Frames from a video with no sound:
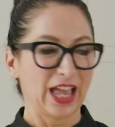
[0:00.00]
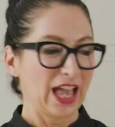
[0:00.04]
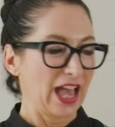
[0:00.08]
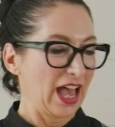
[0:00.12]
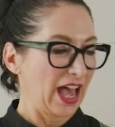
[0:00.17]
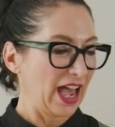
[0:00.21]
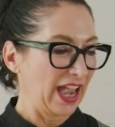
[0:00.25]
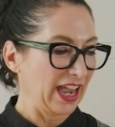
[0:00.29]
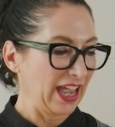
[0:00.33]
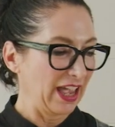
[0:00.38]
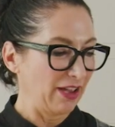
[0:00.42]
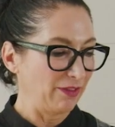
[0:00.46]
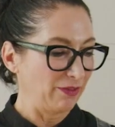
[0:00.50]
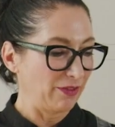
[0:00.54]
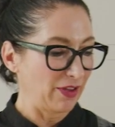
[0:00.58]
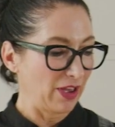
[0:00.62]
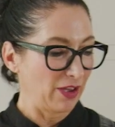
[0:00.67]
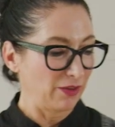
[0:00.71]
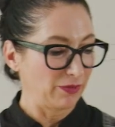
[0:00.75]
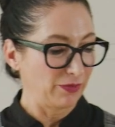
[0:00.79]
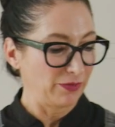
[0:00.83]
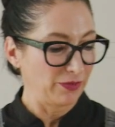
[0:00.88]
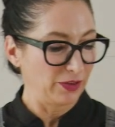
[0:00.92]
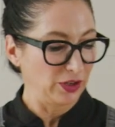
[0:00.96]
I have
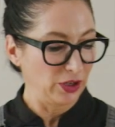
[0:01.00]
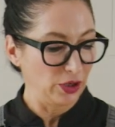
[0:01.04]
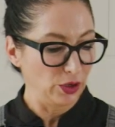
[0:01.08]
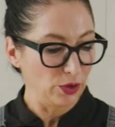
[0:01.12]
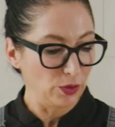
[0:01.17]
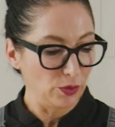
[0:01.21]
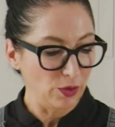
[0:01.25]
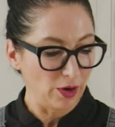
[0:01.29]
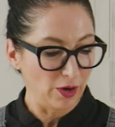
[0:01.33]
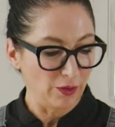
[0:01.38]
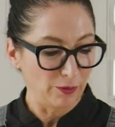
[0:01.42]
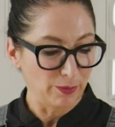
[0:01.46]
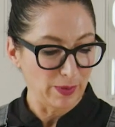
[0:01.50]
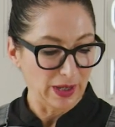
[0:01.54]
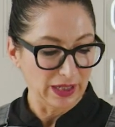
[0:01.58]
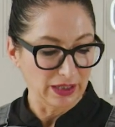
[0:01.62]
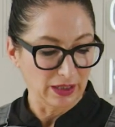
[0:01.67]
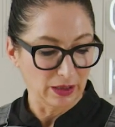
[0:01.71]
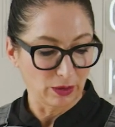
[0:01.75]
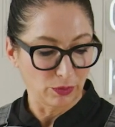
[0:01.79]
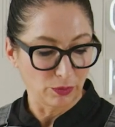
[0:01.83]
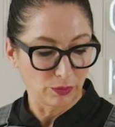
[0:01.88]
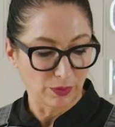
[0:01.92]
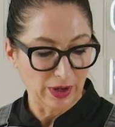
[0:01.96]
a few of my
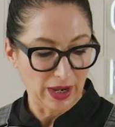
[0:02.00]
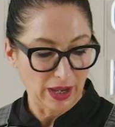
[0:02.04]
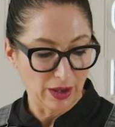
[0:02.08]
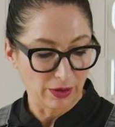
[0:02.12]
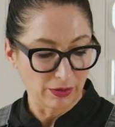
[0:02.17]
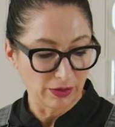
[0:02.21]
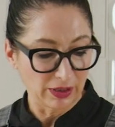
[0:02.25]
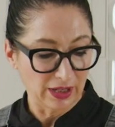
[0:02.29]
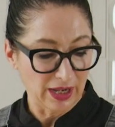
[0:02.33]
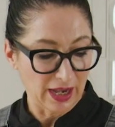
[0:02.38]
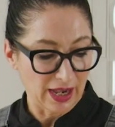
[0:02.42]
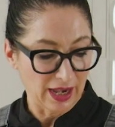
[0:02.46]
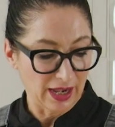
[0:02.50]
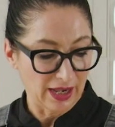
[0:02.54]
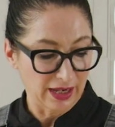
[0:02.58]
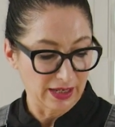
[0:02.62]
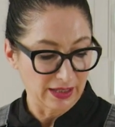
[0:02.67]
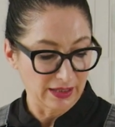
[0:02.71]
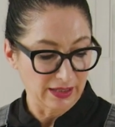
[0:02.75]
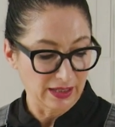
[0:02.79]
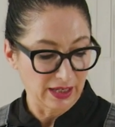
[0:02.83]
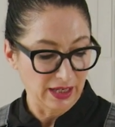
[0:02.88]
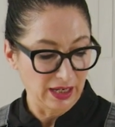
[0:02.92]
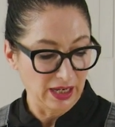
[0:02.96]
little round
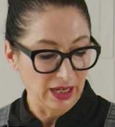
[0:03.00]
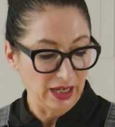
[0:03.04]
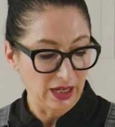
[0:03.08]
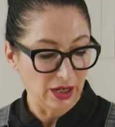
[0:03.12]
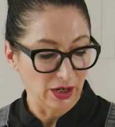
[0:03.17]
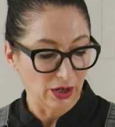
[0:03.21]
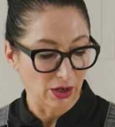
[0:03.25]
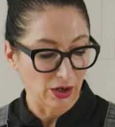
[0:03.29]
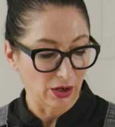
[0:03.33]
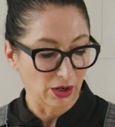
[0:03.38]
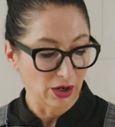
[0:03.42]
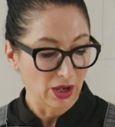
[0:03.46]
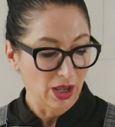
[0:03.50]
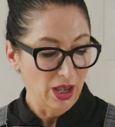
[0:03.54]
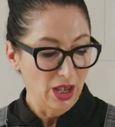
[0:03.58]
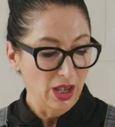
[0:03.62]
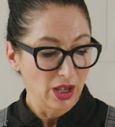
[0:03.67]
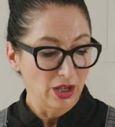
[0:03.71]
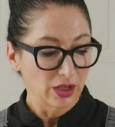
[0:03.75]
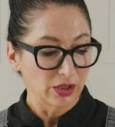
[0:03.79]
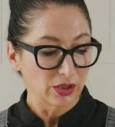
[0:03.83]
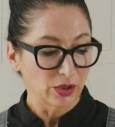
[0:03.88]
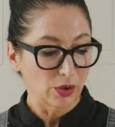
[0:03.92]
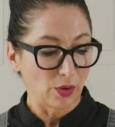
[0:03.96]
guys here.
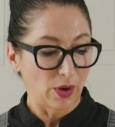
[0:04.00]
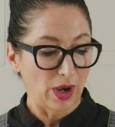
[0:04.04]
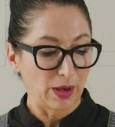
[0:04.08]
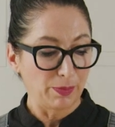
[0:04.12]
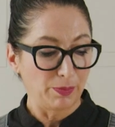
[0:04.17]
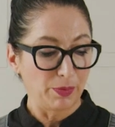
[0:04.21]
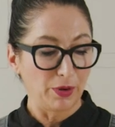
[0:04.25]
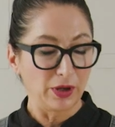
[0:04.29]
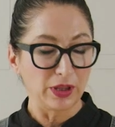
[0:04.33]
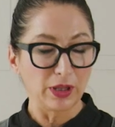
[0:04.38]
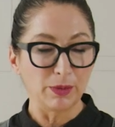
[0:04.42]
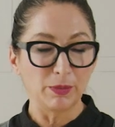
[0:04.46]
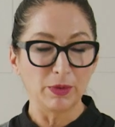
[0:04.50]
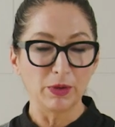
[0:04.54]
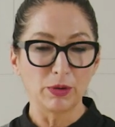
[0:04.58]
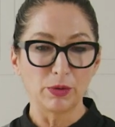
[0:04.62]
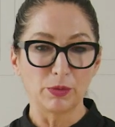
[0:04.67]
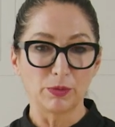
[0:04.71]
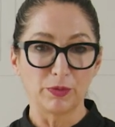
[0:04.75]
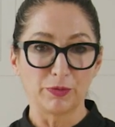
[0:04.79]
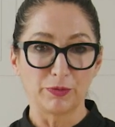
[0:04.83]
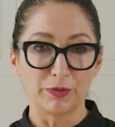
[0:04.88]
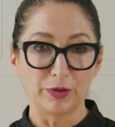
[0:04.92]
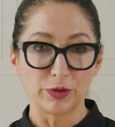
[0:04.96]
So I put them in the
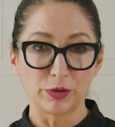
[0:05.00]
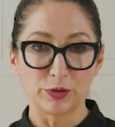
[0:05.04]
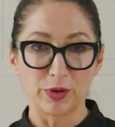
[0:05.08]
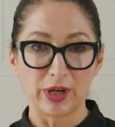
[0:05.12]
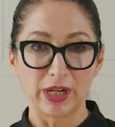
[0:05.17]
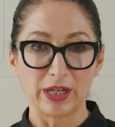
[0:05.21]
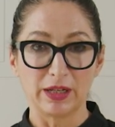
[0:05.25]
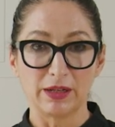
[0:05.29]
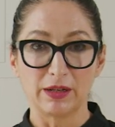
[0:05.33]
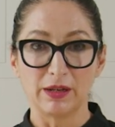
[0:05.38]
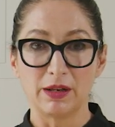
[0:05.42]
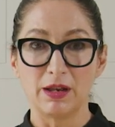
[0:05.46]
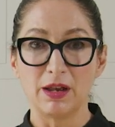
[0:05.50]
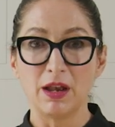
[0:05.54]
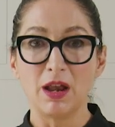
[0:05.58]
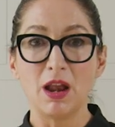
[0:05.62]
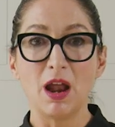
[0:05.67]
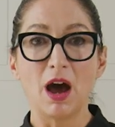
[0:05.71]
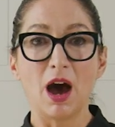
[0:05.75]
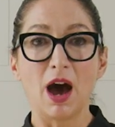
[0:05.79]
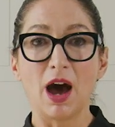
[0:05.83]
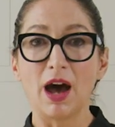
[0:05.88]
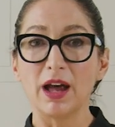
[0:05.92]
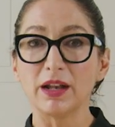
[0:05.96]
refrigerator
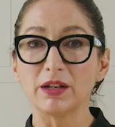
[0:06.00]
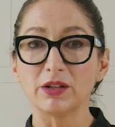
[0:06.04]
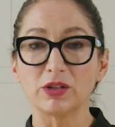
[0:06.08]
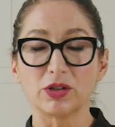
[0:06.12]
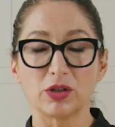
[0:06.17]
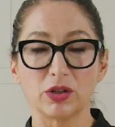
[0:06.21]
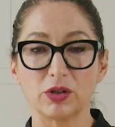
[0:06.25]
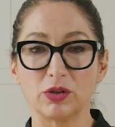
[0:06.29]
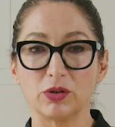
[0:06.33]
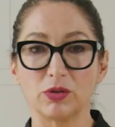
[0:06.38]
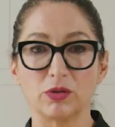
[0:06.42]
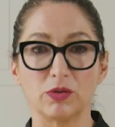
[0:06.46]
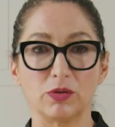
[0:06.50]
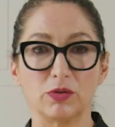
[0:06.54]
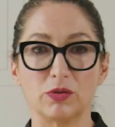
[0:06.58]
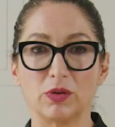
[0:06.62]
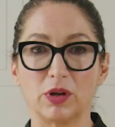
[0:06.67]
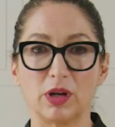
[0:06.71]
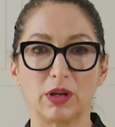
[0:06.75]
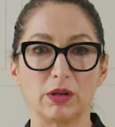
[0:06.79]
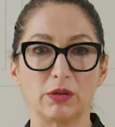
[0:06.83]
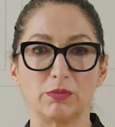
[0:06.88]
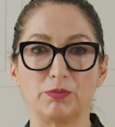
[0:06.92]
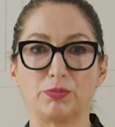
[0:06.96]
not
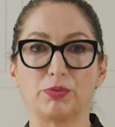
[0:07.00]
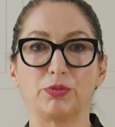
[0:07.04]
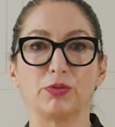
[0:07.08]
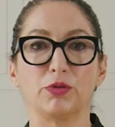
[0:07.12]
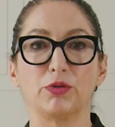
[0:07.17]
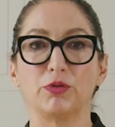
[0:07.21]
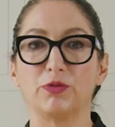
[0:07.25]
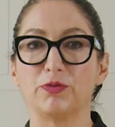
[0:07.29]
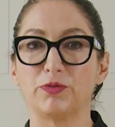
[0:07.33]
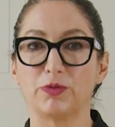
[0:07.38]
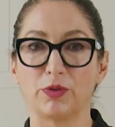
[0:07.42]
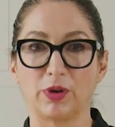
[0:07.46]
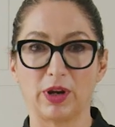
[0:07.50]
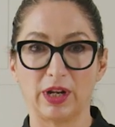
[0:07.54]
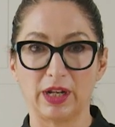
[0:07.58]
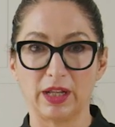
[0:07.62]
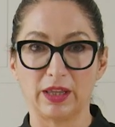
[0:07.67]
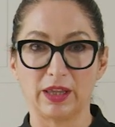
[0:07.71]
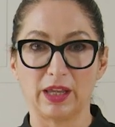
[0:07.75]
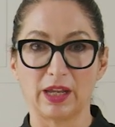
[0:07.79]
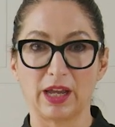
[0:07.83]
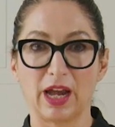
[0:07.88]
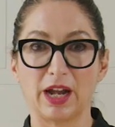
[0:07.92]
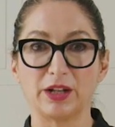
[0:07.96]
to proof or
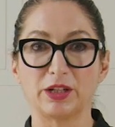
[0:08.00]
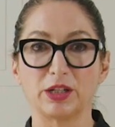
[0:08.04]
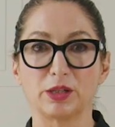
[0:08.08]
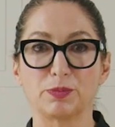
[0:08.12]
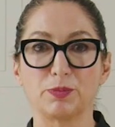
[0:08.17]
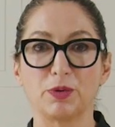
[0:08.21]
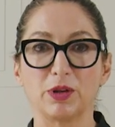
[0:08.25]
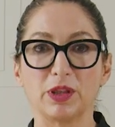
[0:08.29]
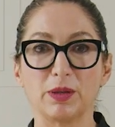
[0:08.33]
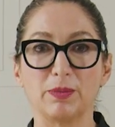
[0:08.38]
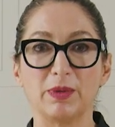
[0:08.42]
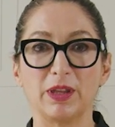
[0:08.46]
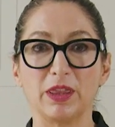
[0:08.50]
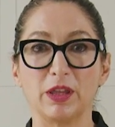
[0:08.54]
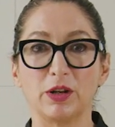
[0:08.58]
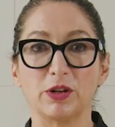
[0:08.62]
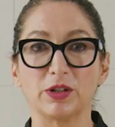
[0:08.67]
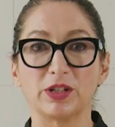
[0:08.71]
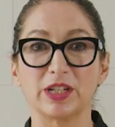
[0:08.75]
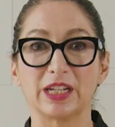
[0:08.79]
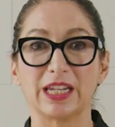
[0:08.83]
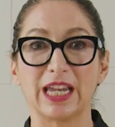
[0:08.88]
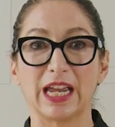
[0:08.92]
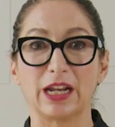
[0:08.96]
anything. I just put them in there
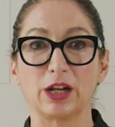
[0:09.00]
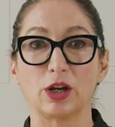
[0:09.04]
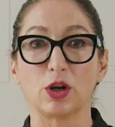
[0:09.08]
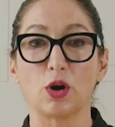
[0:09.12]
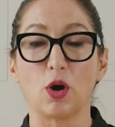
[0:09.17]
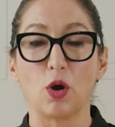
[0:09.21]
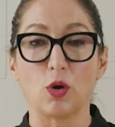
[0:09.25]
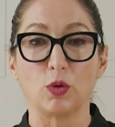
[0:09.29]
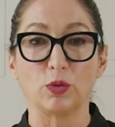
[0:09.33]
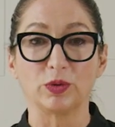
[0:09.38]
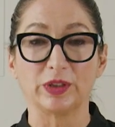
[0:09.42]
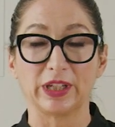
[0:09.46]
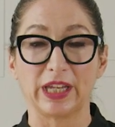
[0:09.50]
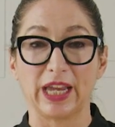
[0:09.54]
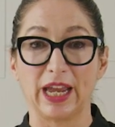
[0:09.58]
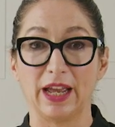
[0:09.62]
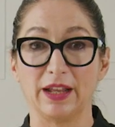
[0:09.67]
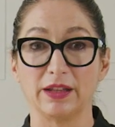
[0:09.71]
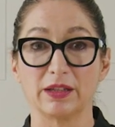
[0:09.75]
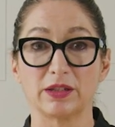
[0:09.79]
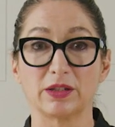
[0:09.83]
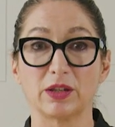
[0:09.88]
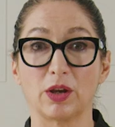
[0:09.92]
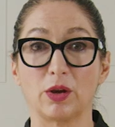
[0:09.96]
to get cold
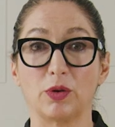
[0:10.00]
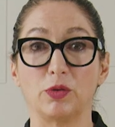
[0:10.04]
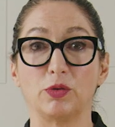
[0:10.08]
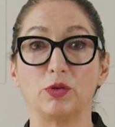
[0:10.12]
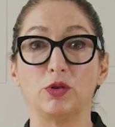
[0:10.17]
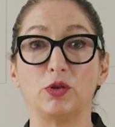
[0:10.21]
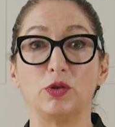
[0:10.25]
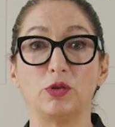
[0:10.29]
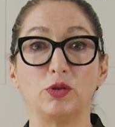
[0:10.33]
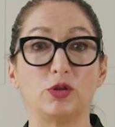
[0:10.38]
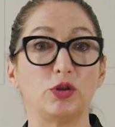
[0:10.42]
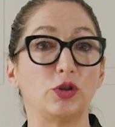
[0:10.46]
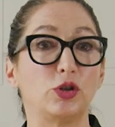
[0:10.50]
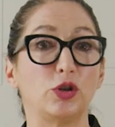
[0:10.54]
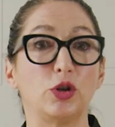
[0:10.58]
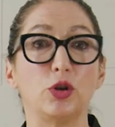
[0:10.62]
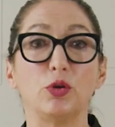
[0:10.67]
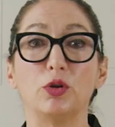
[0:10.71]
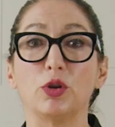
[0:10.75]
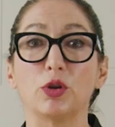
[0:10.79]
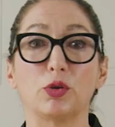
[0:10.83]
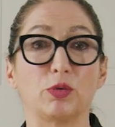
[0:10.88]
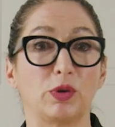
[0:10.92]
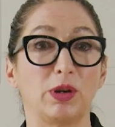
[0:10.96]
again. So
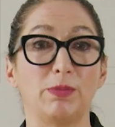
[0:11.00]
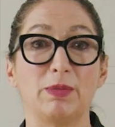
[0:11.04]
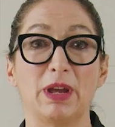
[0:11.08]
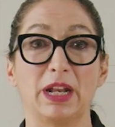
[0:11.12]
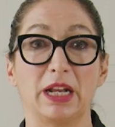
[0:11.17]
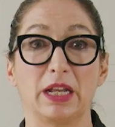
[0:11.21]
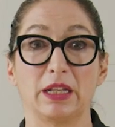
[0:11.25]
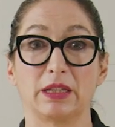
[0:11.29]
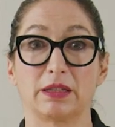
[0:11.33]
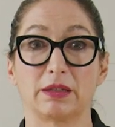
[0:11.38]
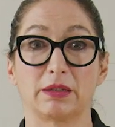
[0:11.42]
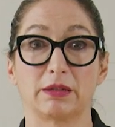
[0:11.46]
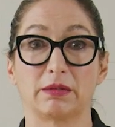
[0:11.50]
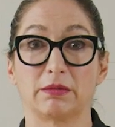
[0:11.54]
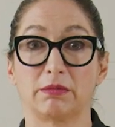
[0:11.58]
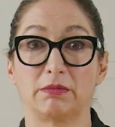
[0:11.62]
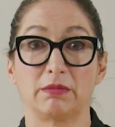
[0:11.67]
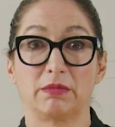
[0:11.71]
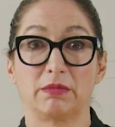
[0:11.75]
2 to 3 minutes.